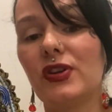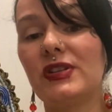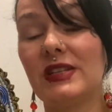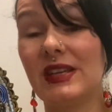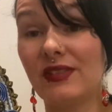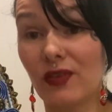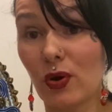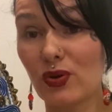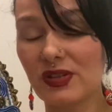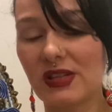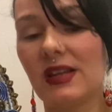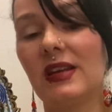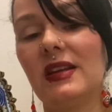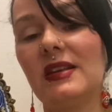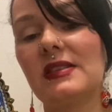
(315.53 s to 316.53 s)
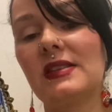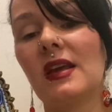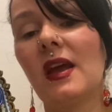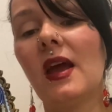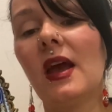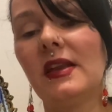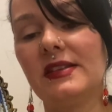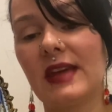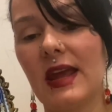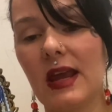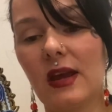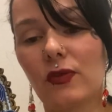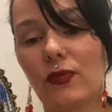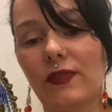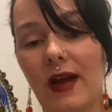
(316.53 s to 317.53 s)
devotees
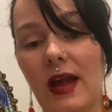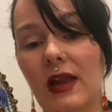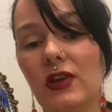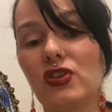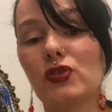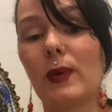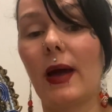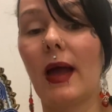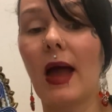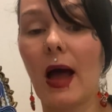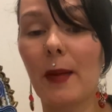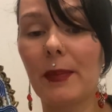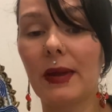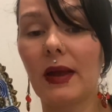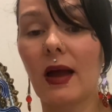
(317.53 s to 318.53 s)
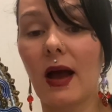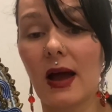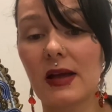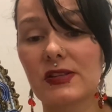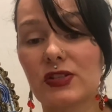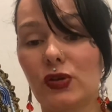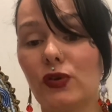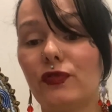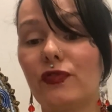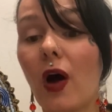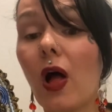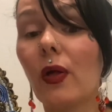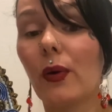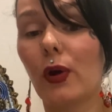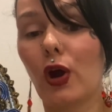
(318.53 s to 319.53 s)
take revenge while helping us who
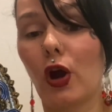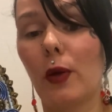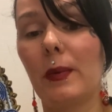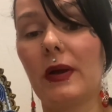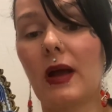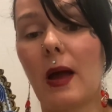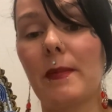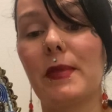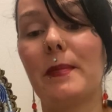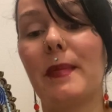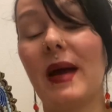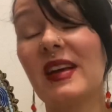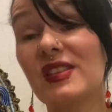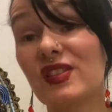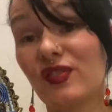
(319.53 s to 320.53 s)
follow her become the best